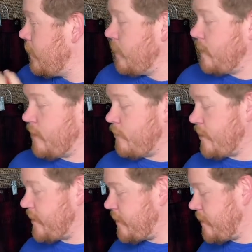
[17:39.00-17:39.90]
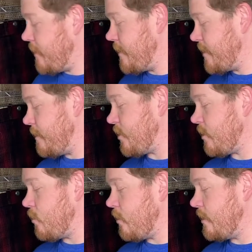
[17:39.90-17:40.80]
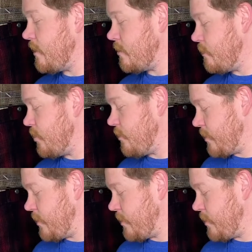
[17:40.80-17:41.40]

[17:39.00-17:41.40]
I go on to say about the quality of their boots.